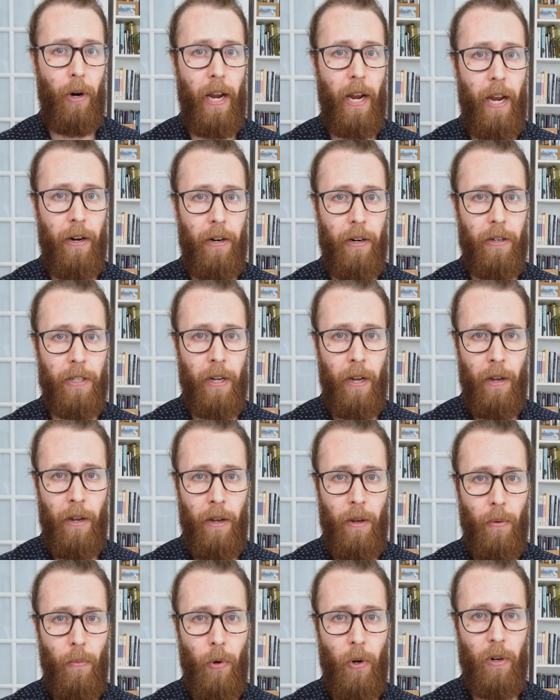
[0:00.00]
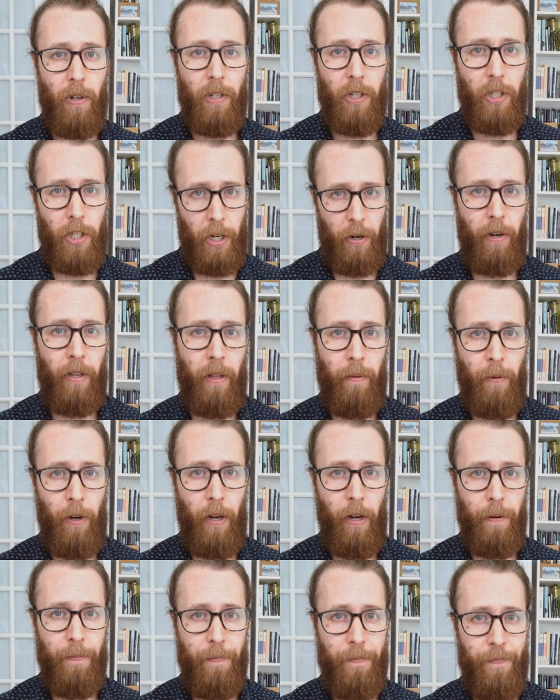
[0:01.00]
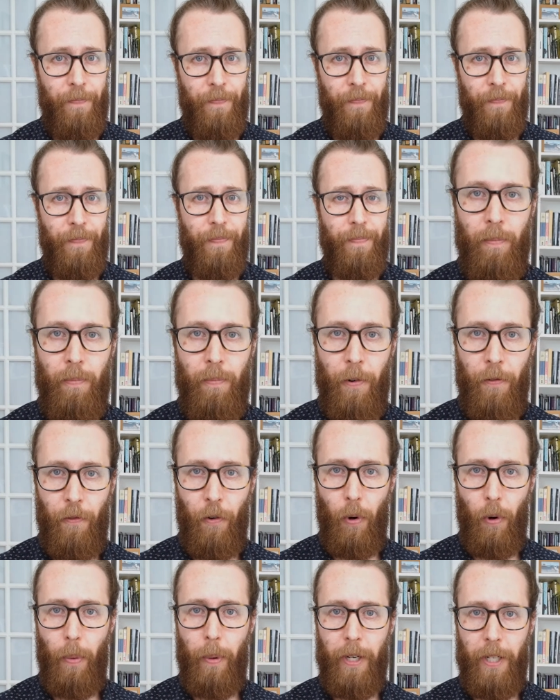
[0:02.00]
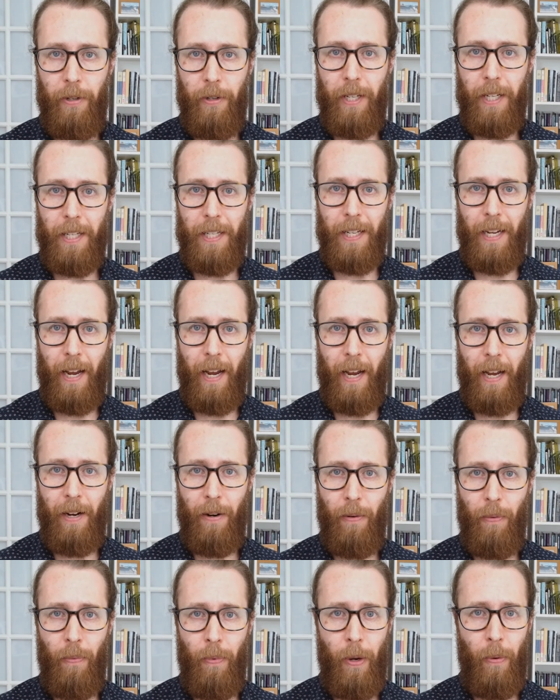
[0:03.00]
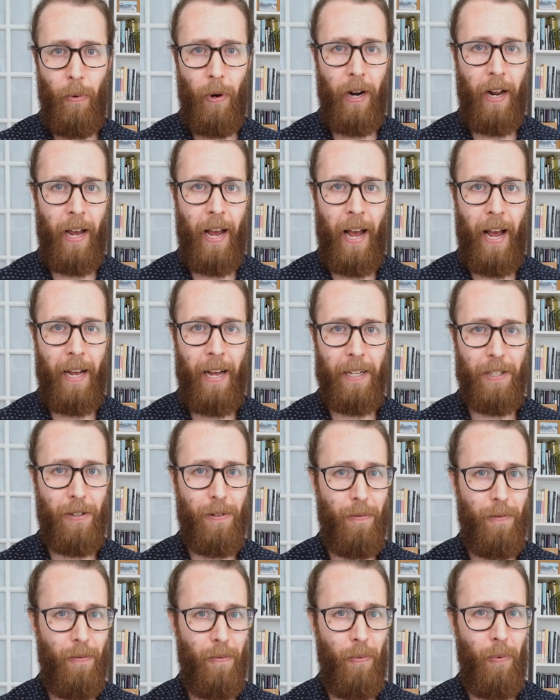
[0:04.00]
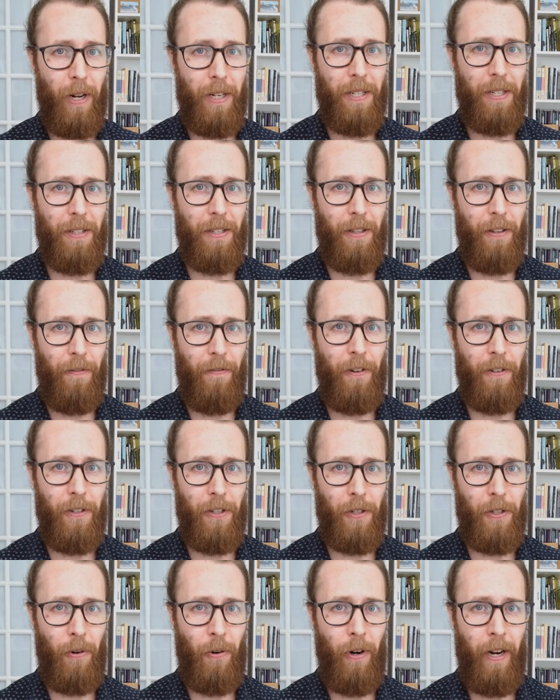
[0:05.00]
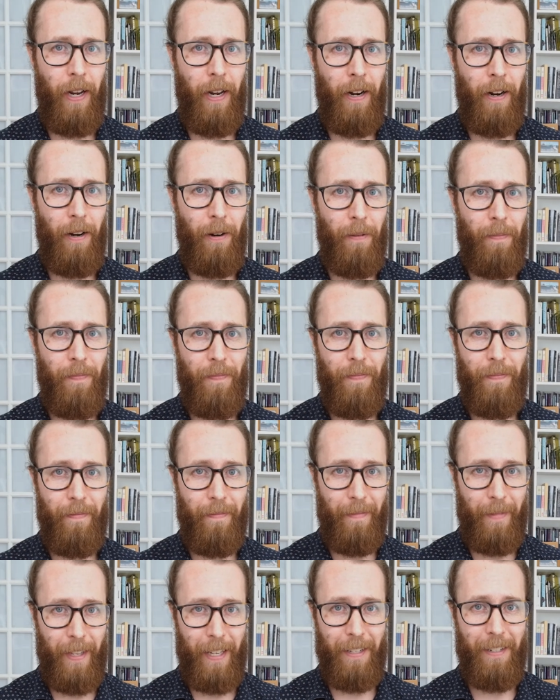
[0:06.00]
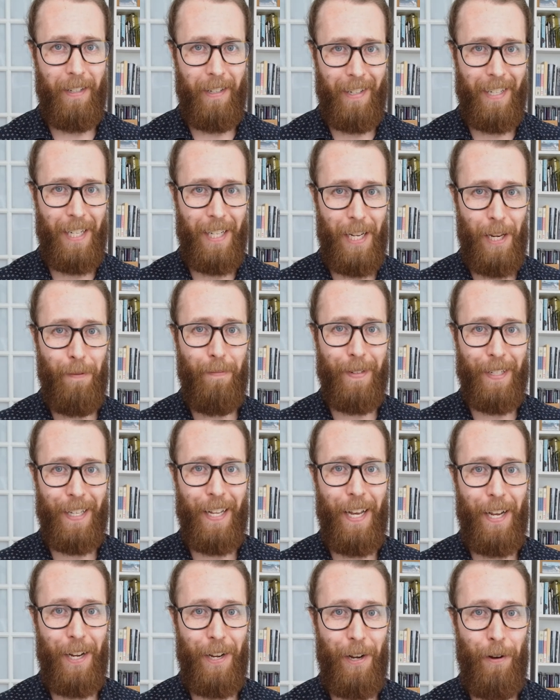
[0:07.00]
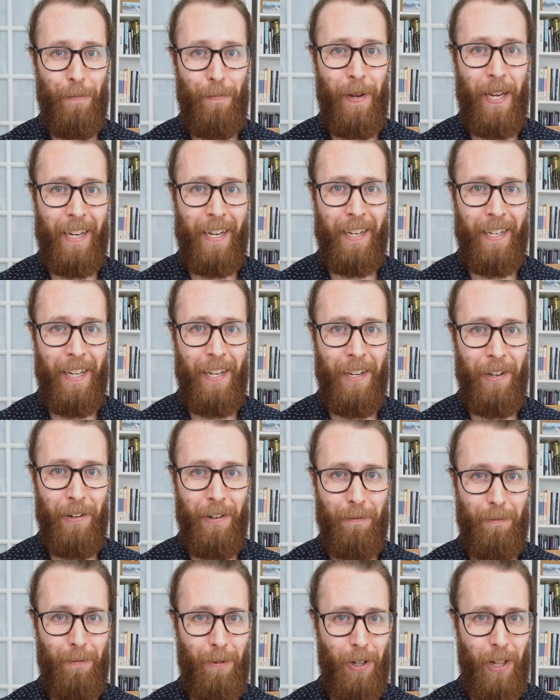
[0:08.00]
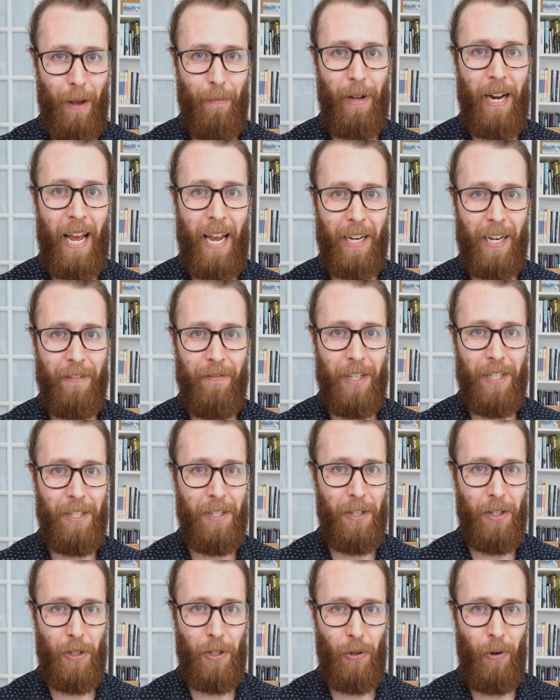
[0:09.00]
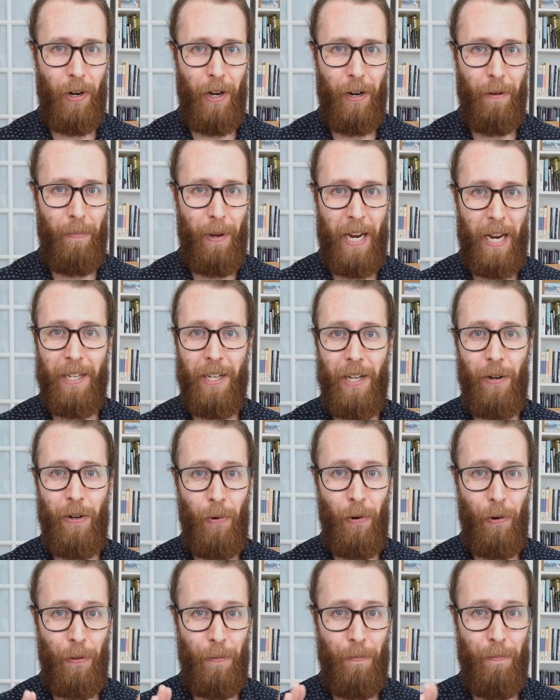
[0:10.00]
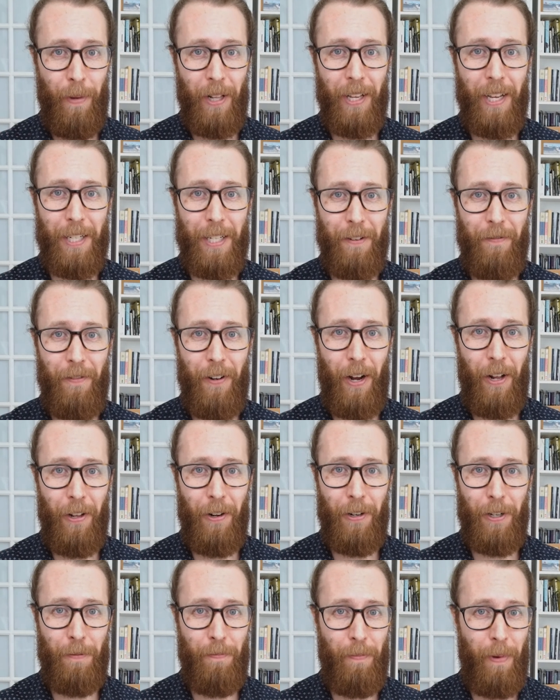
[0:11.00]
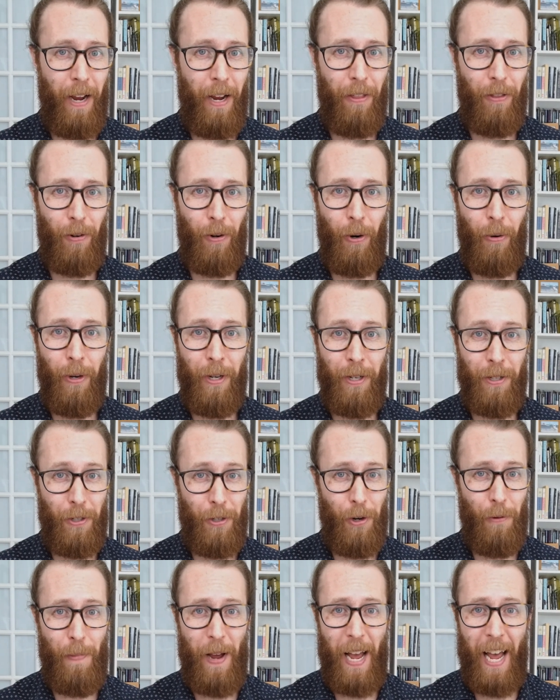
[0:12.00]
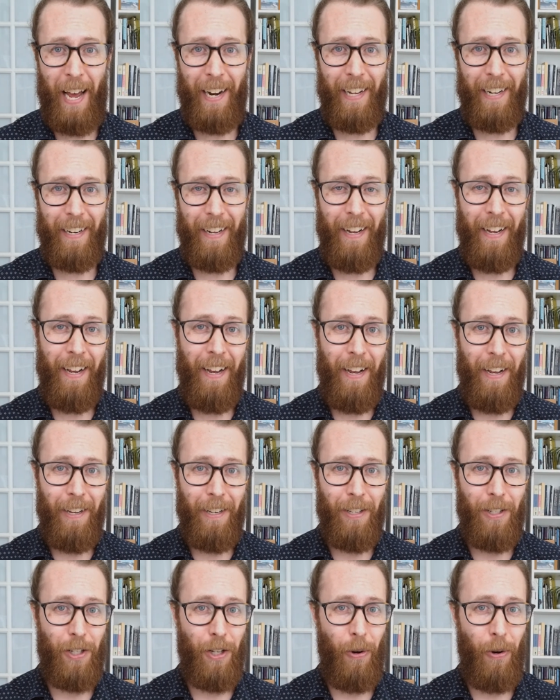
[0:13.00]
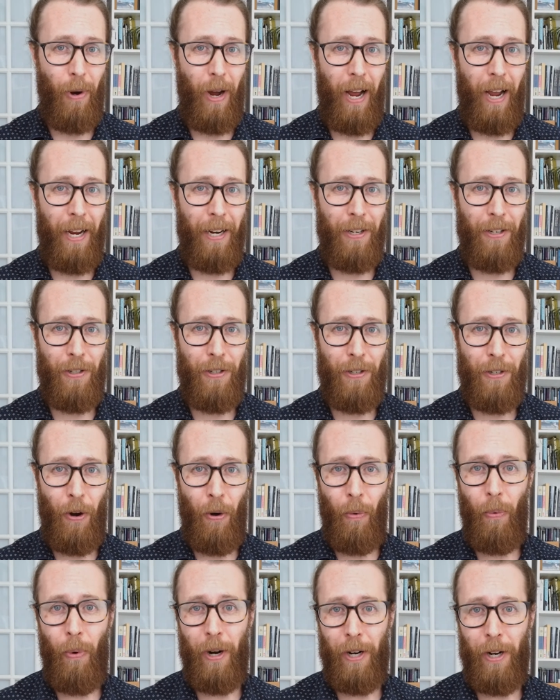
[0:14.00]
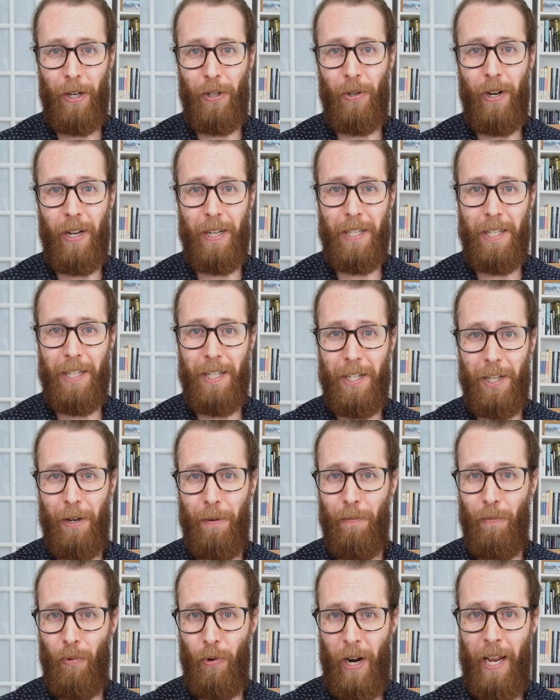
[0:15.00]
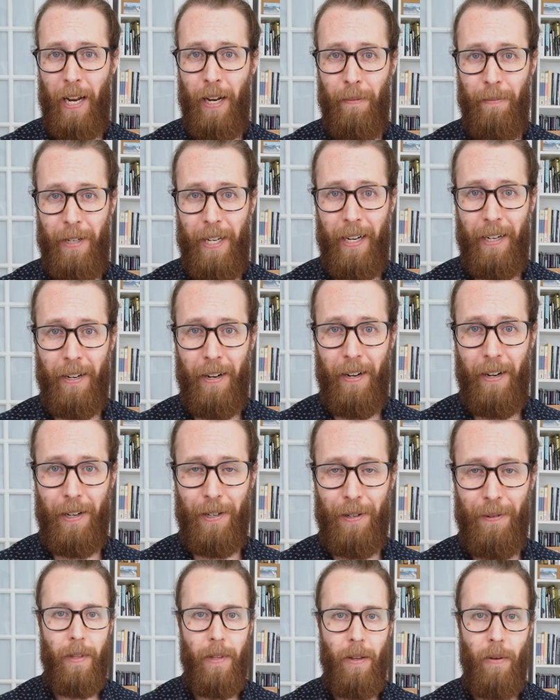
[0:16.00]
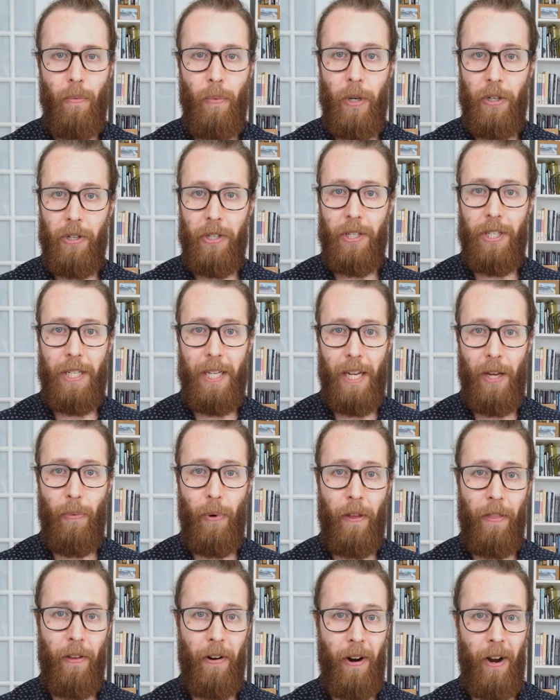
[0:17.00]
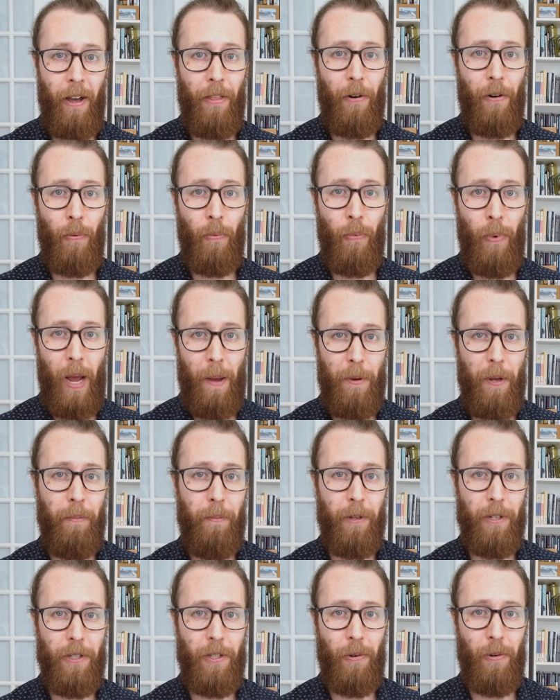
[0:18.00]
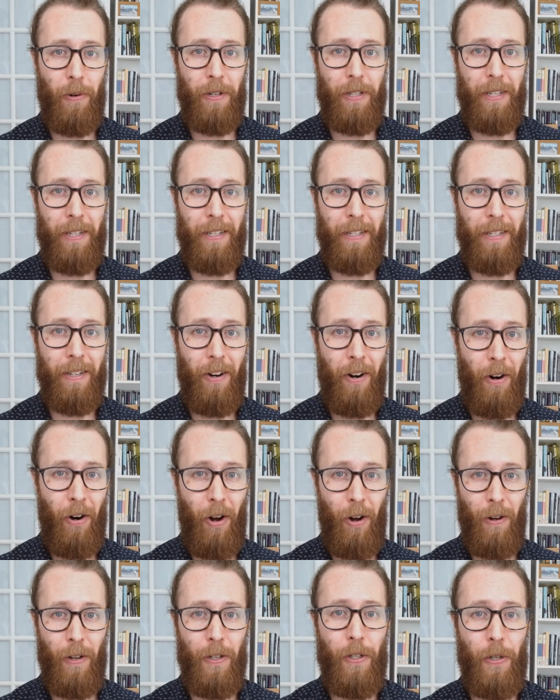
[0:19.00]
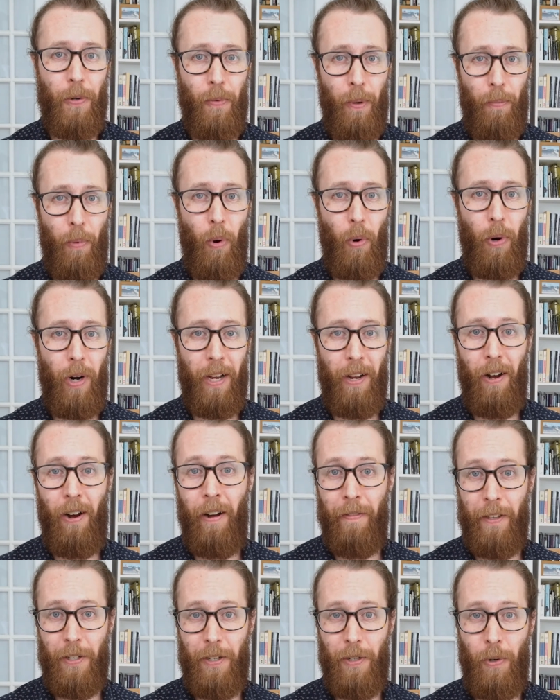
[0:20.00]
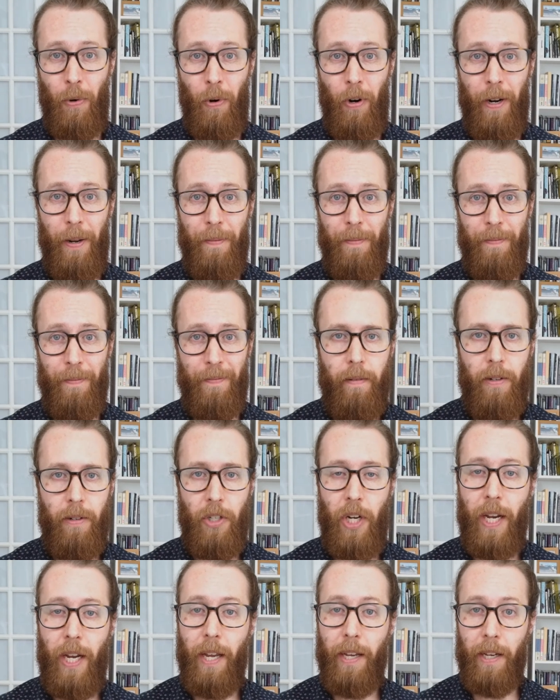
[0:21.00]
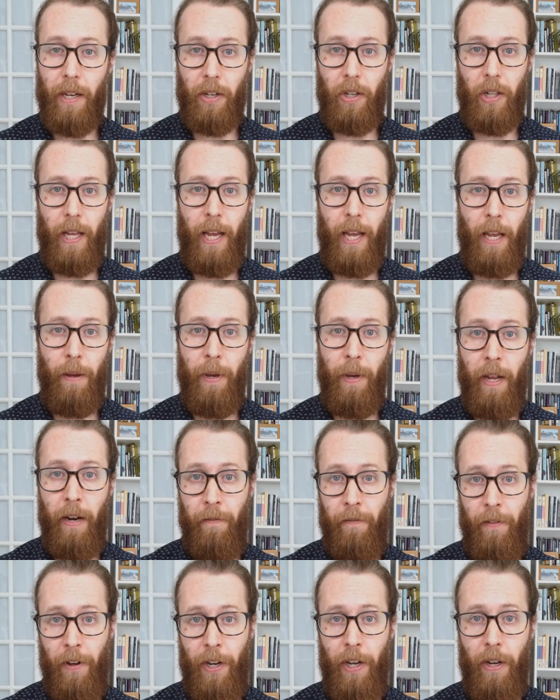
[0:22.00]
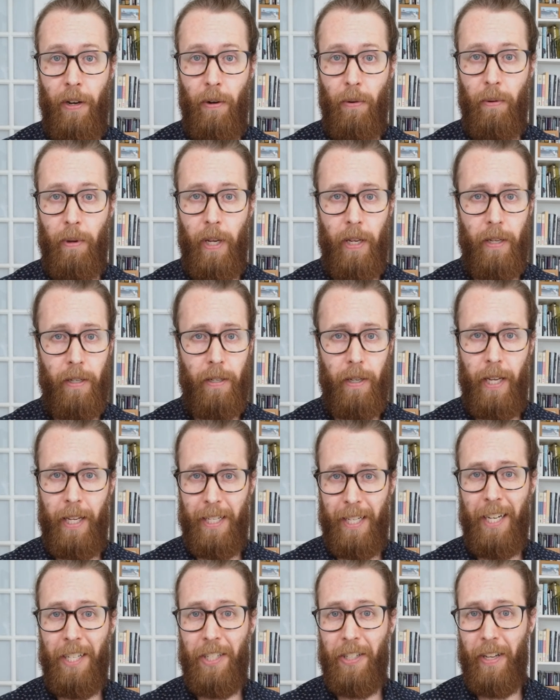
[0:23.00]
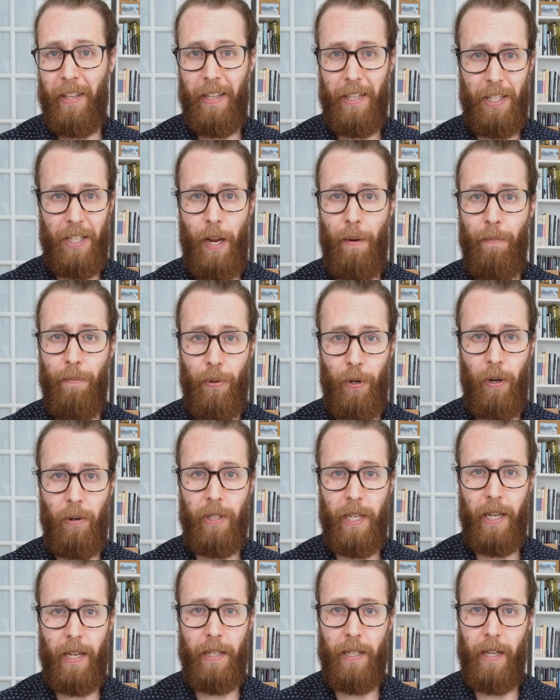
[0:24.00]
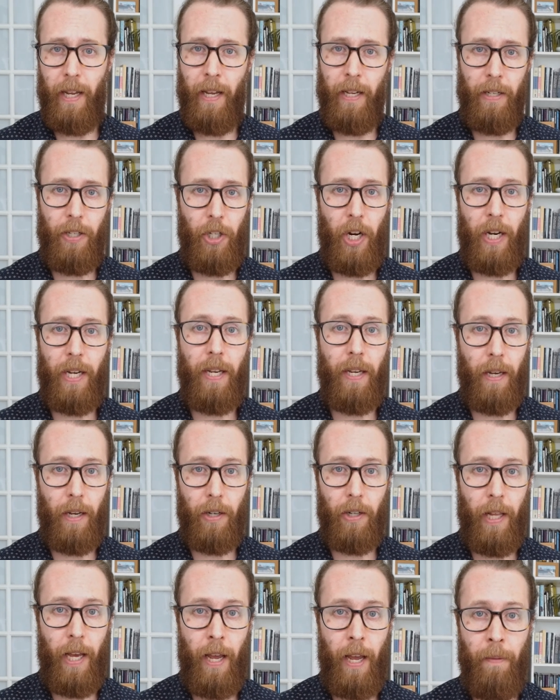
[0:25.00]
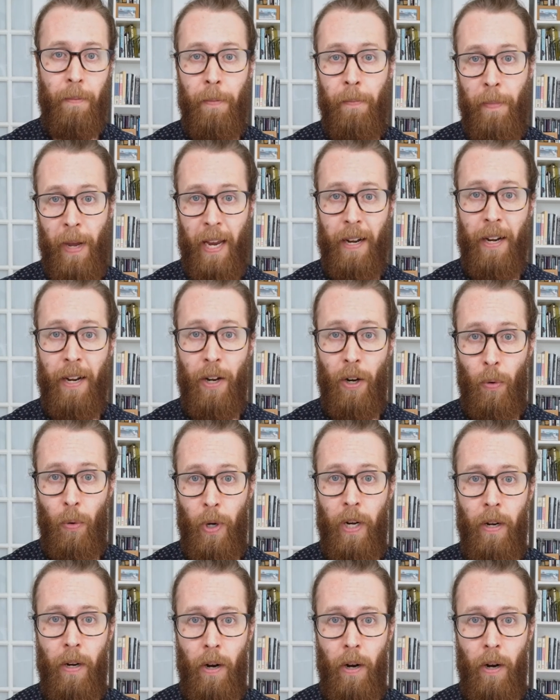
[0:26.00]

haters were cheering them on. Before we choose a side, we want to ask, what's the full story here? This seems like a big deal. Climate activists destroyed a painting worth millions of dollars by throwing soup at it, so I don't want to trust some random TikTok. We should see whether other reputable sources are also reporting on the story. Checking a claim in a video is essentially the same process as checking a claim made in a written